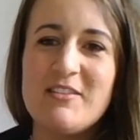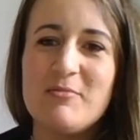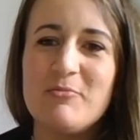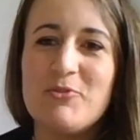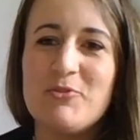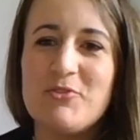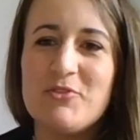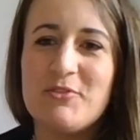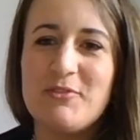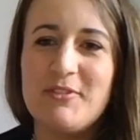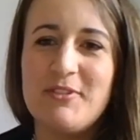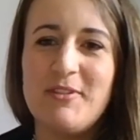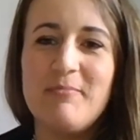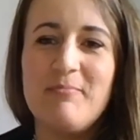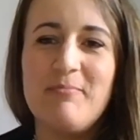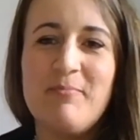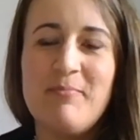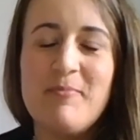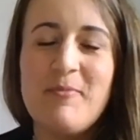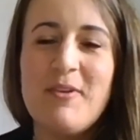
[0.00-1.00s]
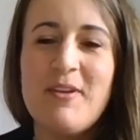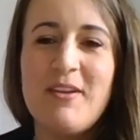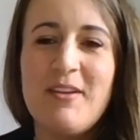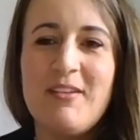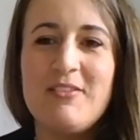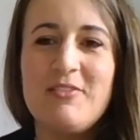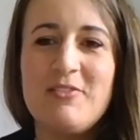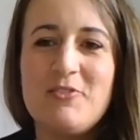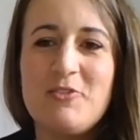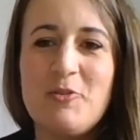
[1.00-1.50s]
I'm also
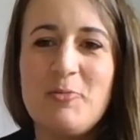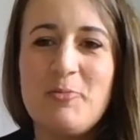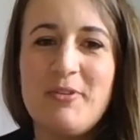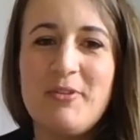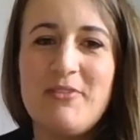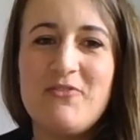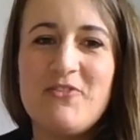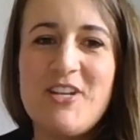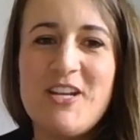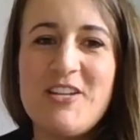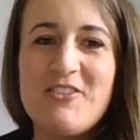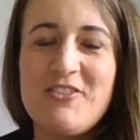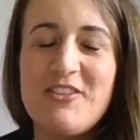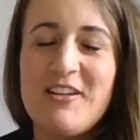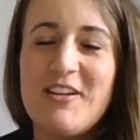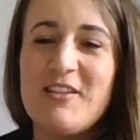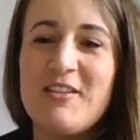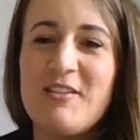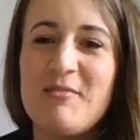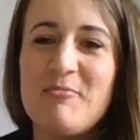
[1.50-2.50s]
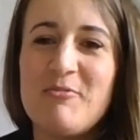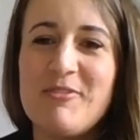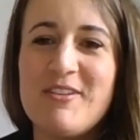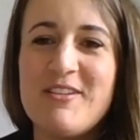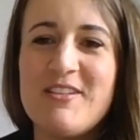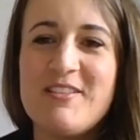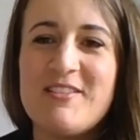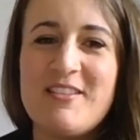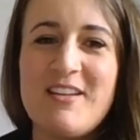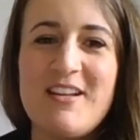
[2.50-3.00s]
do a bit of teaching at the
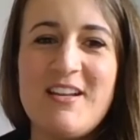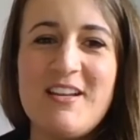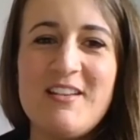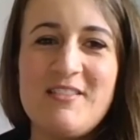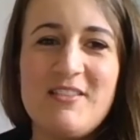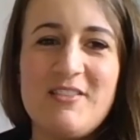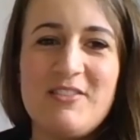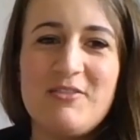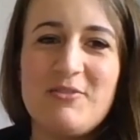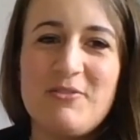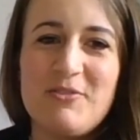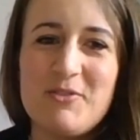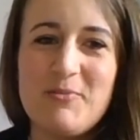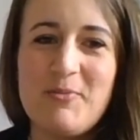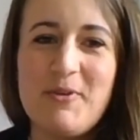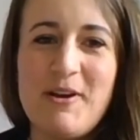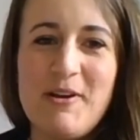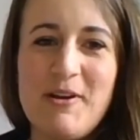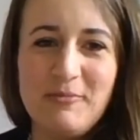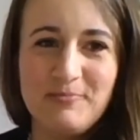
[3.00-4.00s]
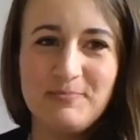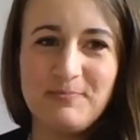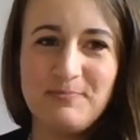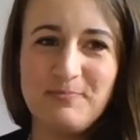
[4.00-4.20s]
Marine Study Centre as well.